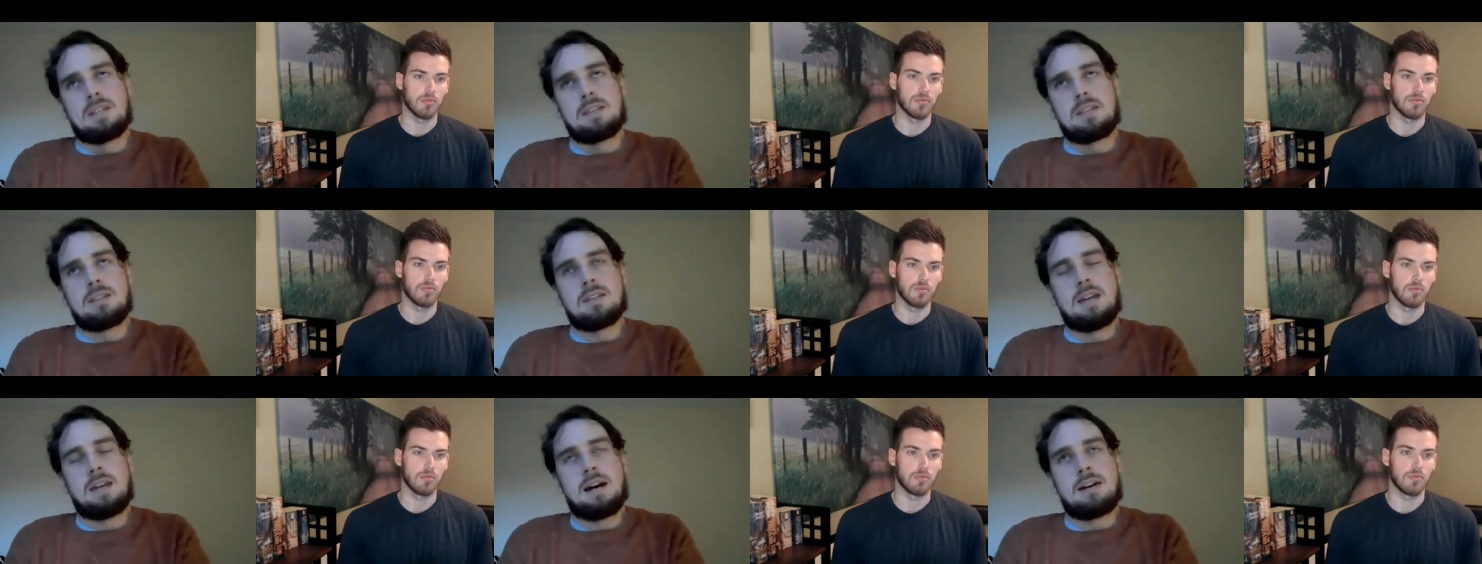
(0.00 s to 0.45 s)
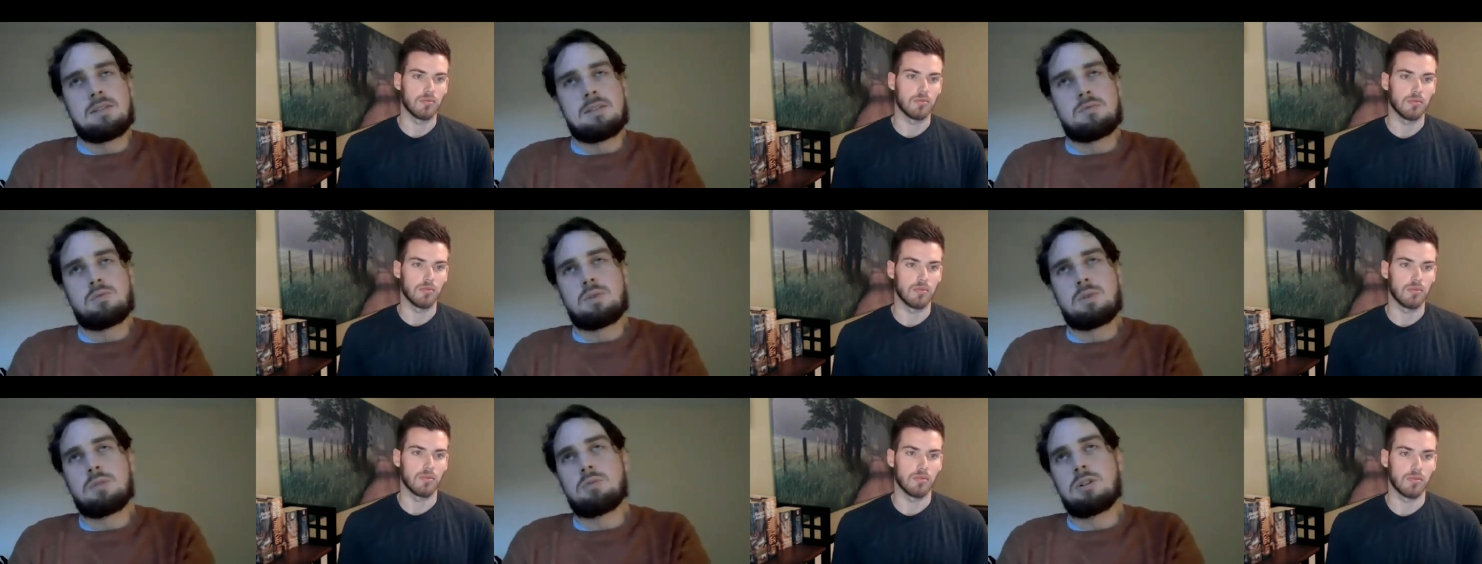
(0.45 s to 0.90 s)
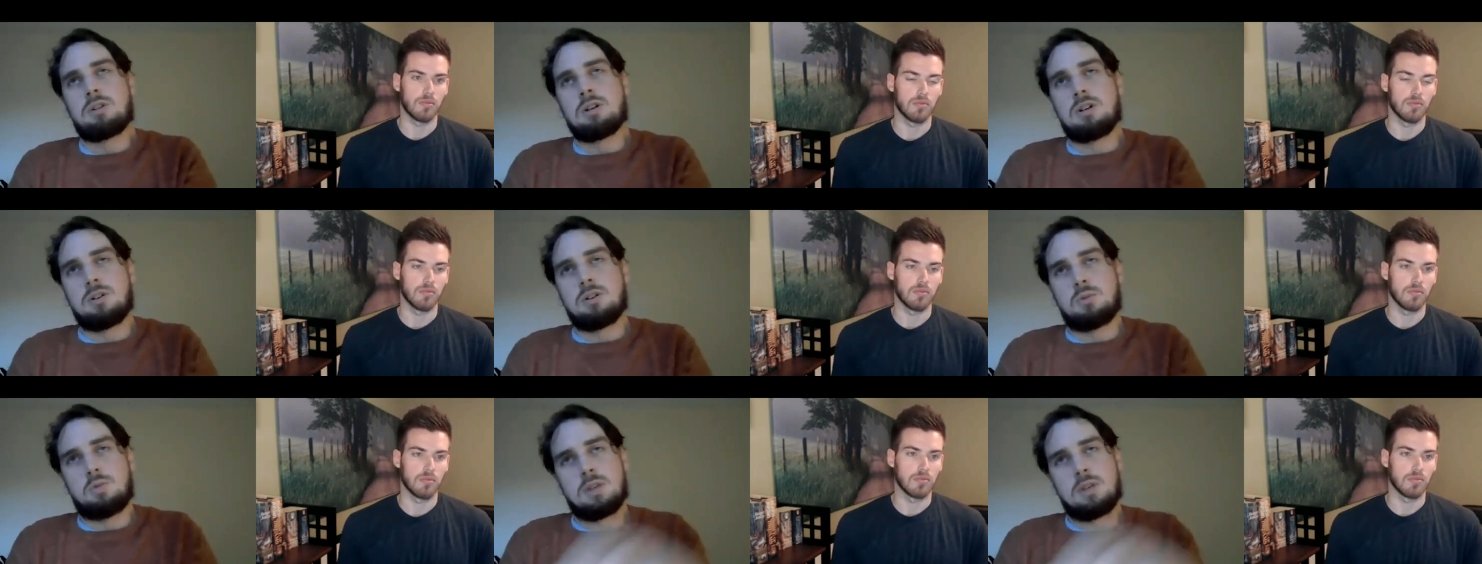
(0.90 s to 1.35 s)
Speaker 1: yeah, we
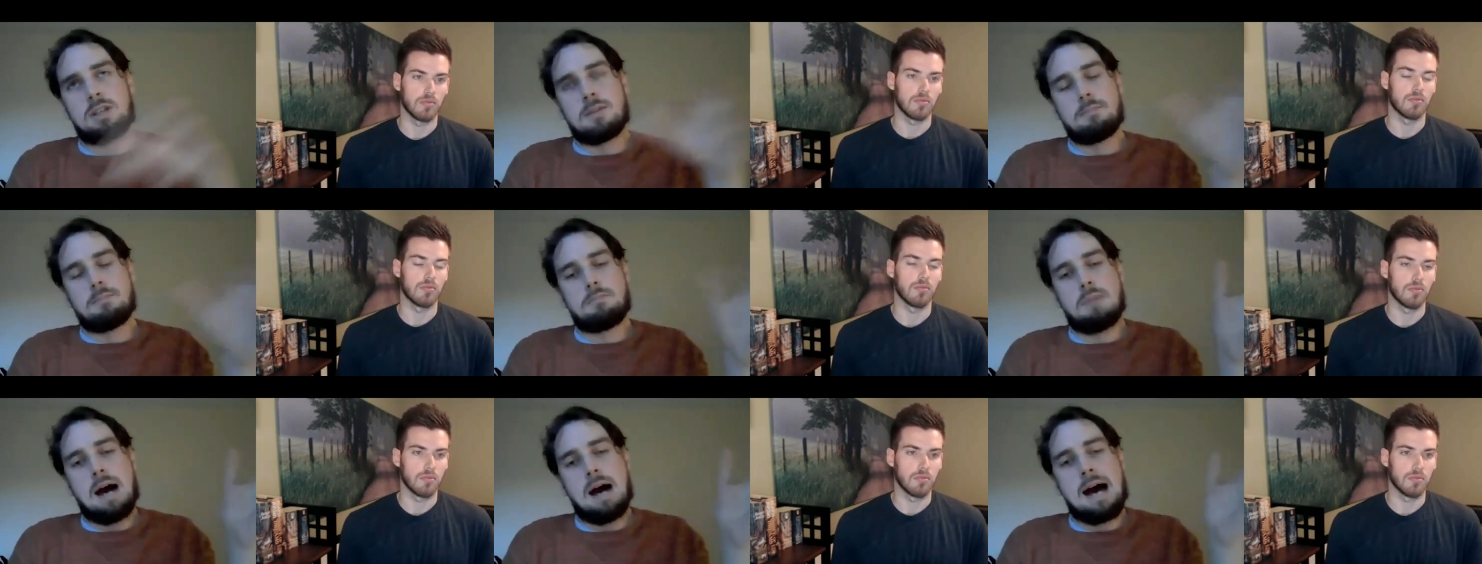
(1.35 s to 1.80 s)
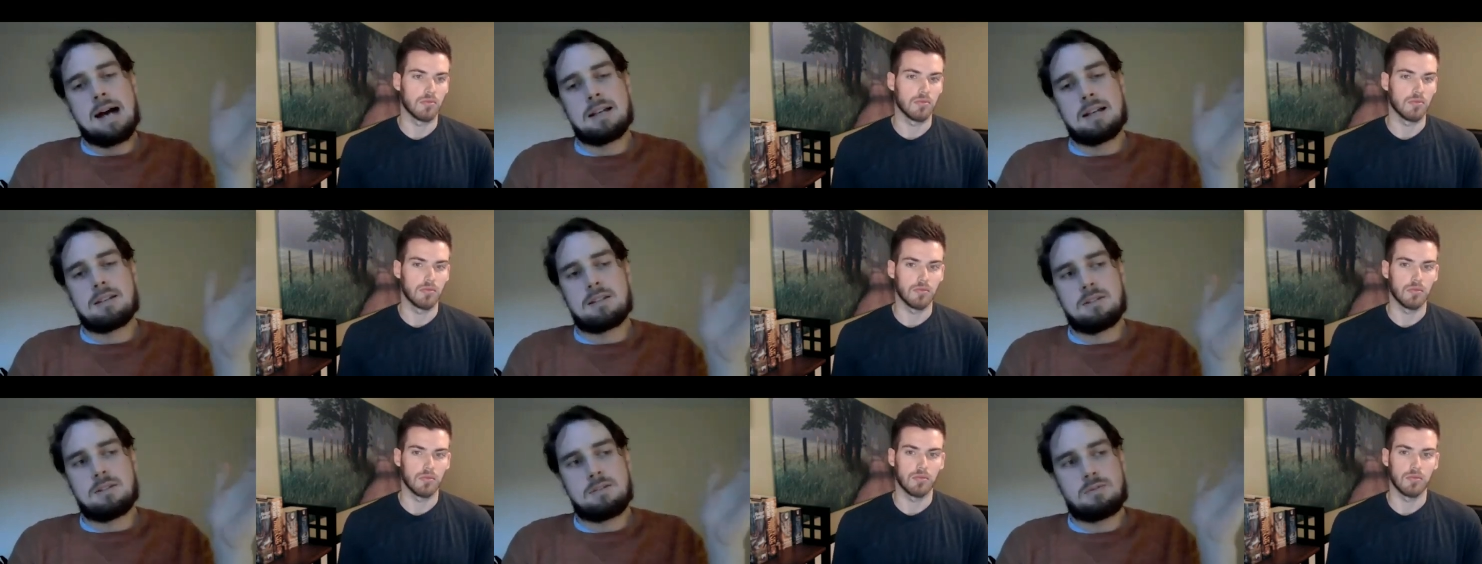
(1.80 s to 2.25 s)
were we came back